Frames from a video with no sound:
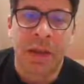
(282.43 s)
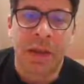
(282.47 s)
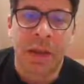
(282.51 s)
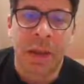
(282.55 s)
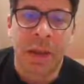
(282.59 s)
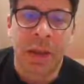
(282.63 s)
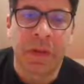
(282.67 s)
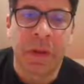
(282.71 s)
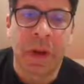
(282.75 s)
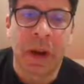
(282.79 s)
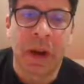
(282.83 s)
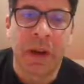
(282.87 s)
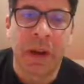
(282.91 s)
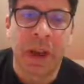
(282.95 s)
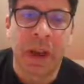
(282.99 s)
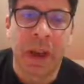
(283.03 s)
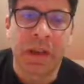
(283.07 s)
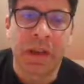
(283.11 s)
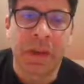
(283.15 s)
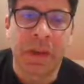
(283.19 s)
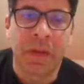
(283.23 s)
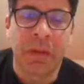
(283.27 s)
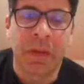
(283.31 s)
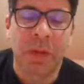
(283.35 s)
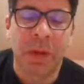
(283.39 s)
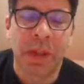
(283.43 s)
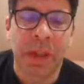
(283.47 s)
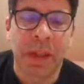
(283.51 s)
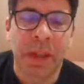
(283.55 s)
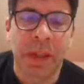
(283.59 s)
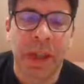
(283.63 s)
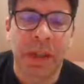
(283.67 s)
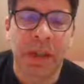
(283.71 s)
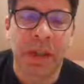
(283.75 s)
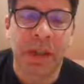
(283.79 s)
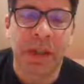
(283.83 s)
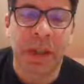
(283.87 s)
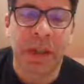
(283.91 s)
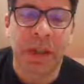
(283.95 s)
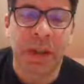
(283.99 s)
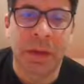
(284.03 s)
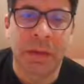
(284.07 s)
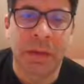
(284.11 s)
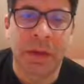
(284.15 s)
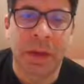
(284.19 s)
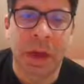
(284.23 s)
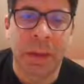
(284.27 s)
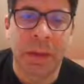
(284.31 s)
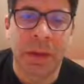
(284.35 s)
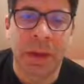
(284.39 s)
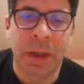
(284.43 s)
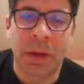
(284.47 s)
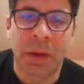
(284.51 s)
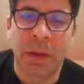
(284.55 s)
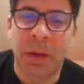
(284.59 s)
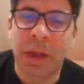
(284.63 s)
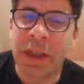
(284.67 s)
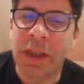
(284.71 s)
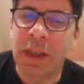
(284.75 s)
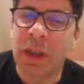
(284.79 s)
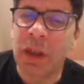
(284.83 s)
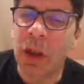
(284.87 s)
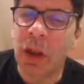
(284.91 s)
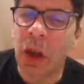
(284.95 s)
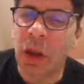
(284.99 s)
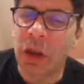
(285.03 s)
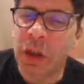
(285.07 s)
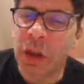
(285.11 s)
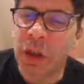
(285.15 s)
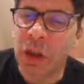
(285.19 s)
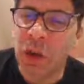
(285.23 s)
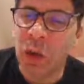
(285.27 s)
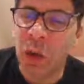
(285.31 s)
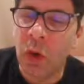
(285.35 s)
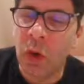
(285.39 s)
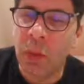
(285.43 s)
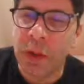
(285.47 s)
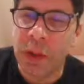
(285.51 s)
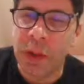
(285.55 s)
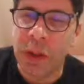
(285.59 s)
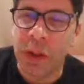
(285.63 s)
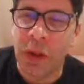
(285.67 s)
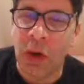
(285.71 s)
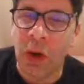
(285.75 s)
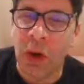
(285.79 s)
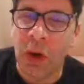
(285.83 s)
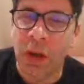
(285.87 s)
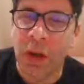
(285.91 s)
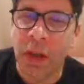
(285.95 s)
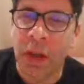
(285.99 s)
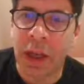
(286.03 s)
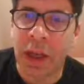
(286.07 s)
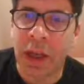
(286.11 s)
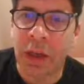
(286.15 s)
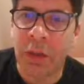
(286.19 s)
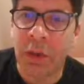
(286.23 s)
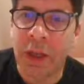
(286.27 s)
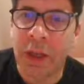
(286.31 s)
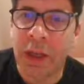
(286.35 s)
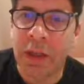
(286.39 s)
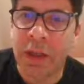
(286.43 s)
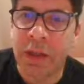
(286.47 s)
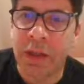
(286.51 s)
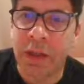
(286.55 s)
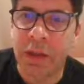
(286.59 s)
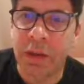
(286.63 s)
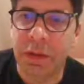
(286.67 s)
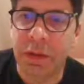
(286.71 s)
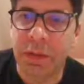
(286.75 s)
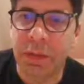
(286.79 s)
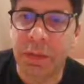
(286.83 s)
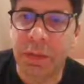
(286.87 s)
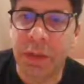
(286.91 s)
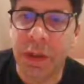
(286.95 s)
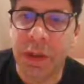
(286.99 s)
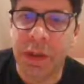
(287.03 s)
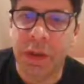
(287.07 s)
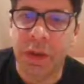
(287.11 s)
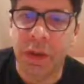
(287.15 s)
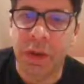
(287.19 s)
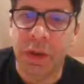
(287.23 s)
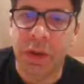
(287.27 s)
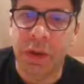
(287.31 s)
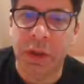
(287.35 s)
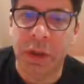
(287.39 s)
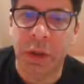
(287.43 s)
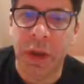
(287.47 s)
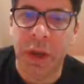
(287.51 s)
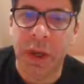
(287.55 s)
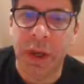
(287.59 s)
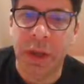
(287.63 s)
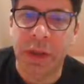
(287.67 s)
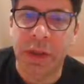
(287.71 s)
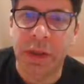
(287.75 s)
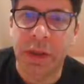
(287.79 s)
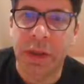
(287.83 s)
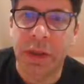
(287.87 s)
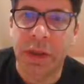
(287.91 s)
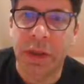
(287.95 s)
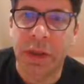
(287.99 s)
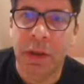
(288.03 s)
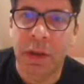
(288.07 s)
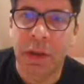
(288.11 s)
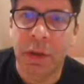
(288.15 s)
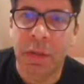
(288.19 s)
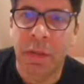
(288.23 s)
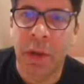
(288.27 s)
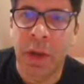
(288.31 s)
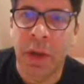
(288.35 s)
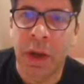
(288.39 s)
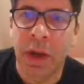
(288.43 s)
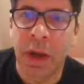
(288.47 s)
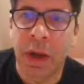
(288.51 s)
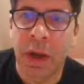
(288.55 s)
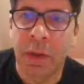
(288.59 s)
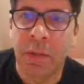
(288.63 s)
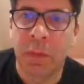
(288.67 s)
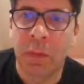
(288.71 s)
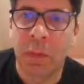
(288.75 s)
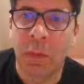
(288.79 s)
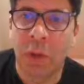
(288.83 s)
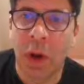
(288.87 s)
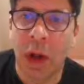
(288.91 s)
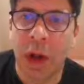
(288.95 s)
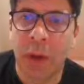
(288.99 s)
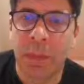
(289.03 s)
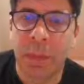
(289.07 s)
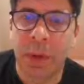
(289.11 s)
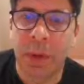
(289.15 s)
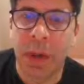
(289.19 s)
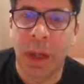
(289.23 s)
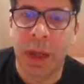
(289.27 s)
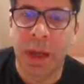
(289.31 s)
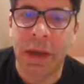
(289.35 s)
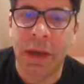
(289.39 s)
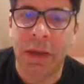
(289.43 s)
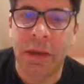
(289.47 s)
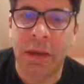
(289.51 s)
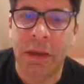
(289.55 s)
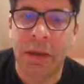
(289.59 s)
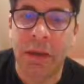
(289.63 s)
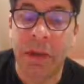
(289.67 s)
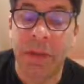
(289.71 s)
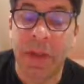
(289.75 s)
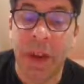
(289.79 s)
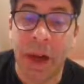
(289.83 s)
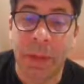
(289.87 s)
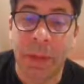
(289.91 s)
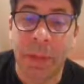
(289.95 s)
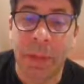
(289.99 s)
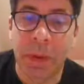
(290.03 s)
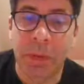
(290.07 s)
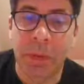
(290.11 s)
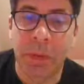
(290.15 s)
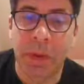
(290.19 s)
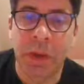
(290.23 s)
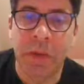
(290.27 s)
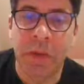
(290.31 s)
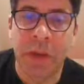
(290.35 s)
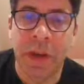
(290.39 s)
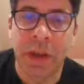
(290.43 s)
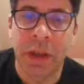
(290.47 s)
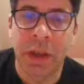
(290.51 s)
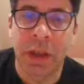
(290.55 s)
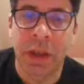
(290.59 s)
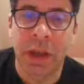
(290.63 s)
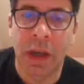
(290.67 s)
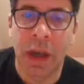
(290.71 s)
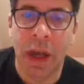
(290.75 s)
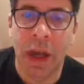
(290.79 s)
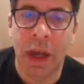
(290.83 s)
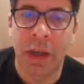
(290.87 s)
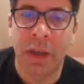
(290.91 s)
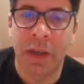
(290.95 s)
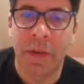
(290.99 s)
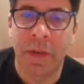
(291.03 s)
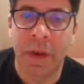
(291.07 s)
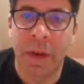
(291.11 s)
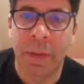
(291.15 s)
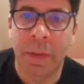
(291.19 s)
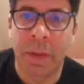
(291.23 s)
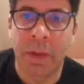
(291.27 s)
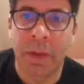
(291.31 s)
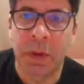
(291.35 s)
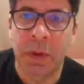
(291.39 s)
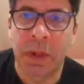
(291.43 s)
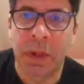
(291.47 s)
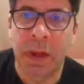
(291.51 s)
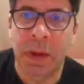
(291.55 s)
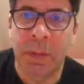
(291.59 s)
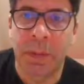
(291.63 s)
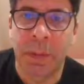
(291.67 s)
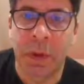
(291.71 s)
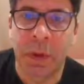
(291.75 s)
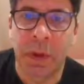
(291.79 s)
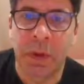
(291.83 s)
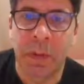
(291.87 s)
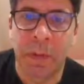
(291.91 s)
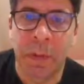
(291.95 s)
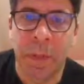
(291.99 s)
variation, which essentially ends up trapping the queen. It's not an enormous shock. That queen has pretty short squares. But white played a developing move, hitting the knight, developing with tempo.